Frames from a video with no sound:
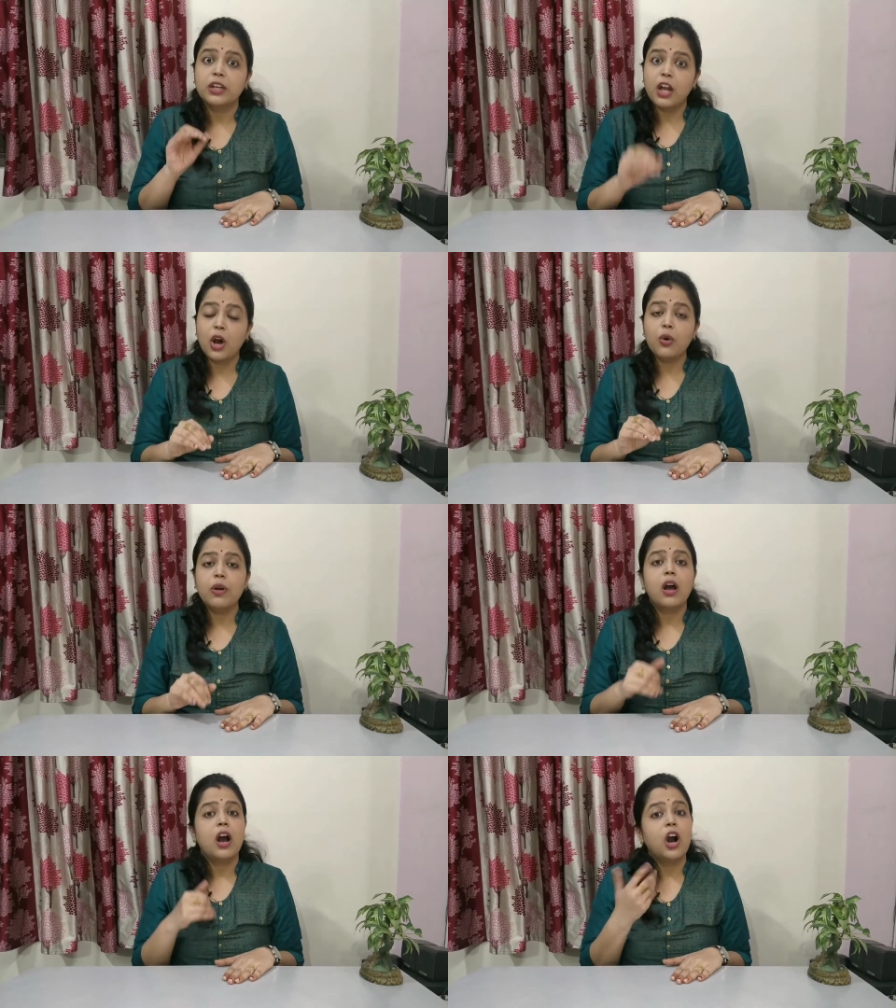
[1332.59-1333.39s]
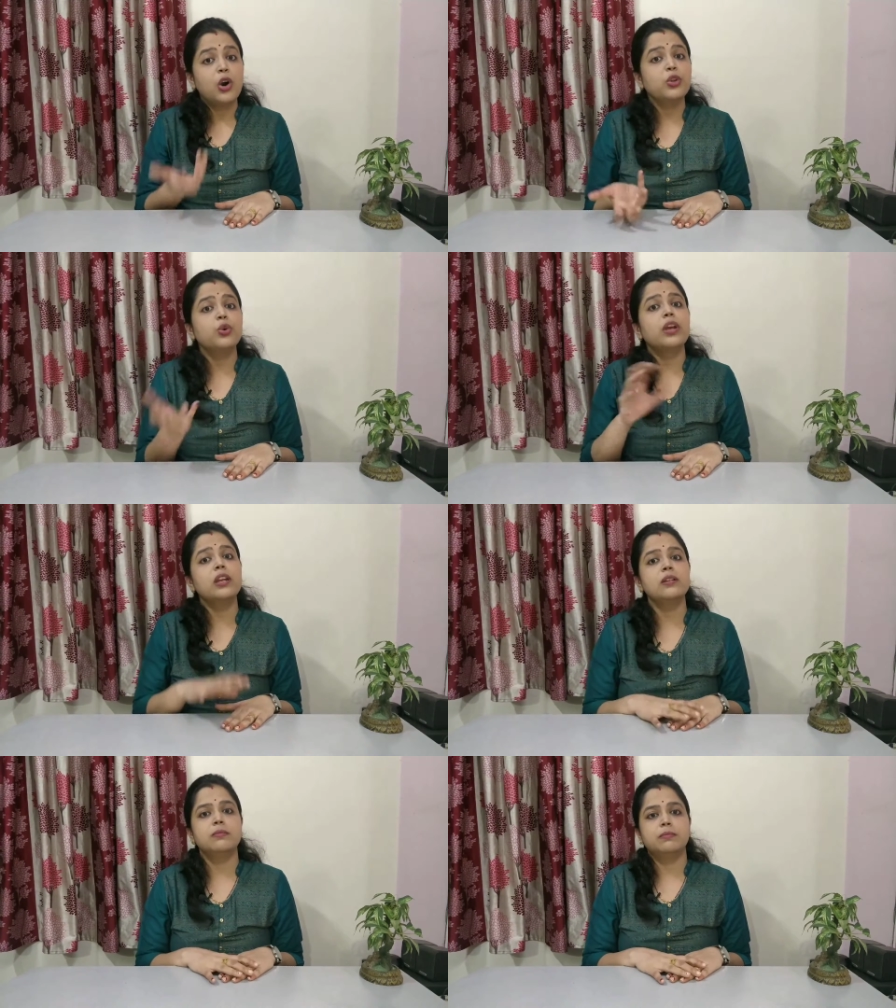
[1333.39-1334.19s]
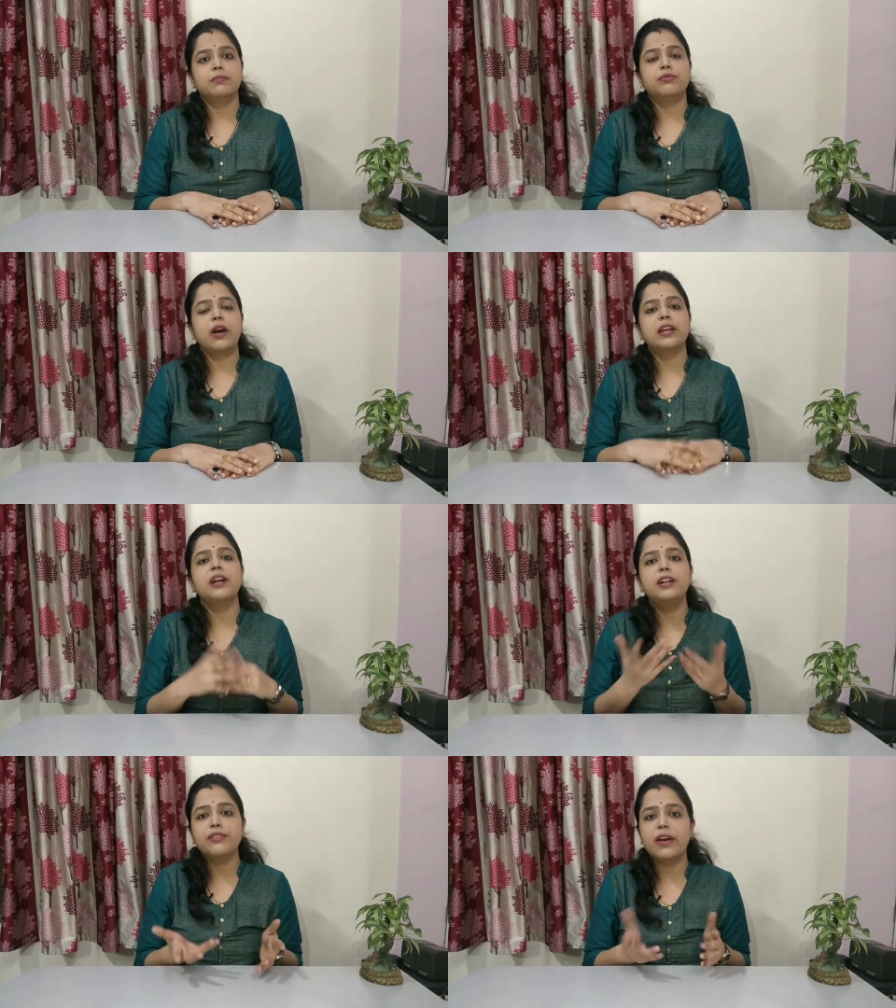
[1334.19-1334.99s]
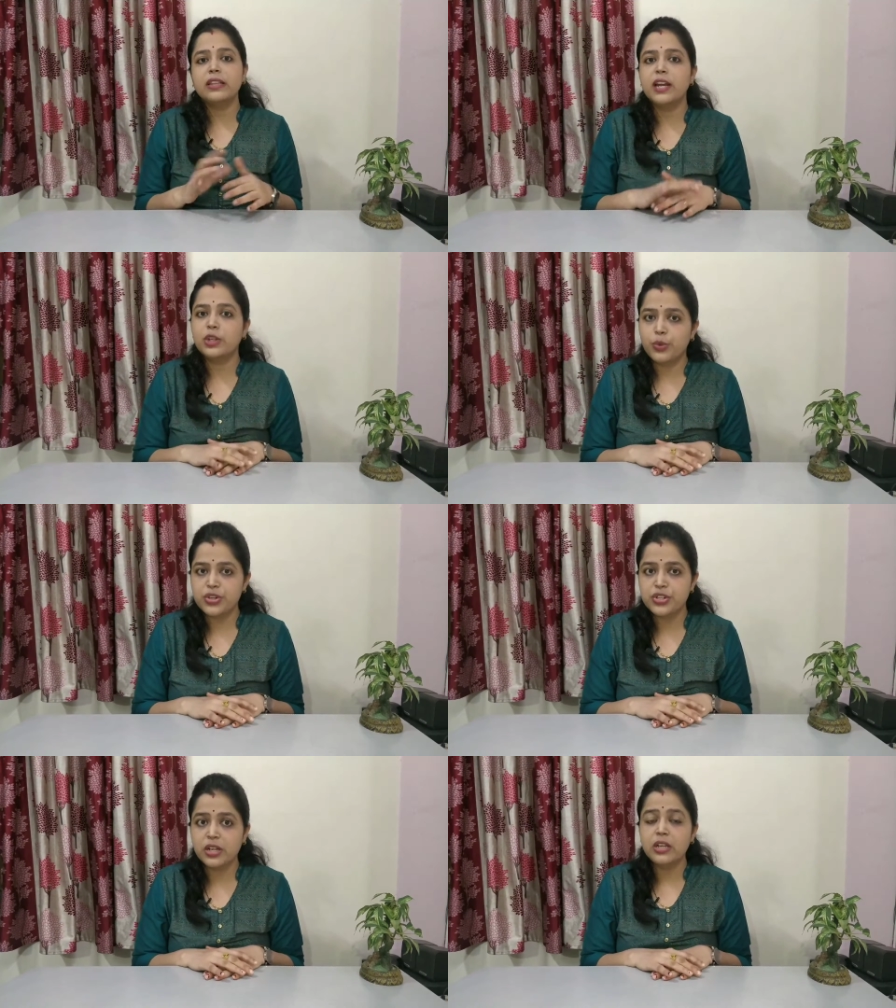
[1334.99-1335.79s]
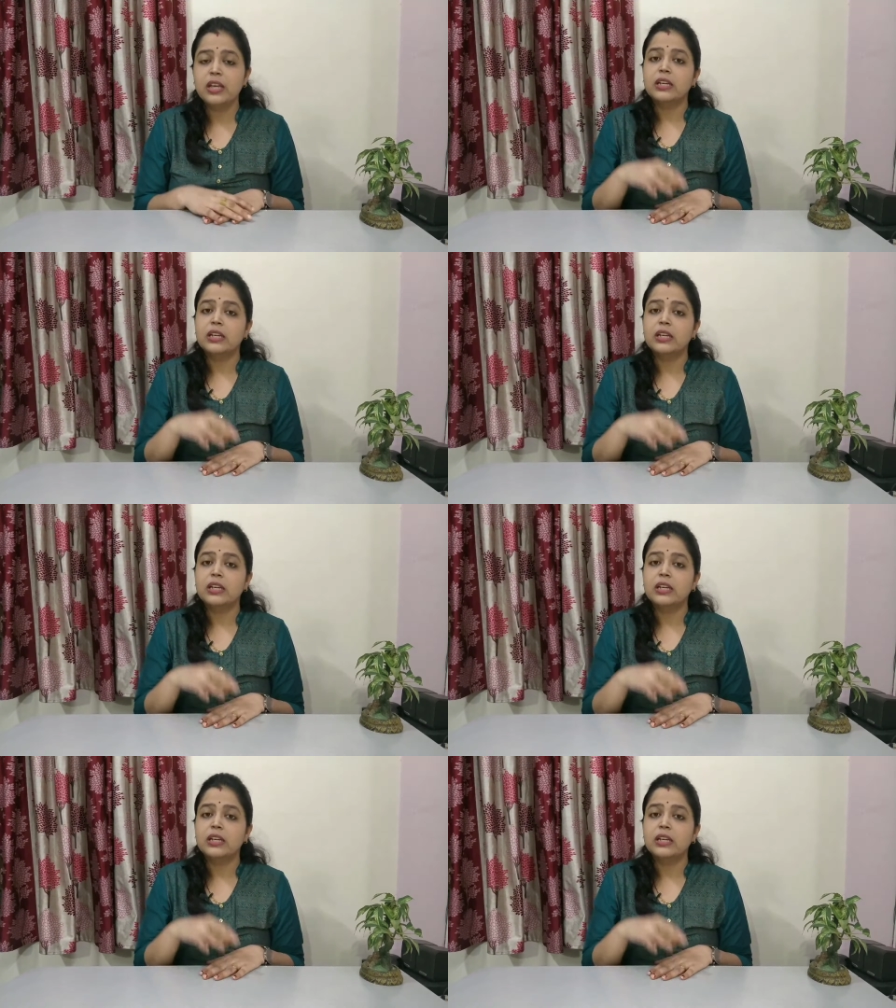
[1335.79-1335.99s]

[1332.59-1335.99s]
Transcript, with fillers: Now how you can identify that question?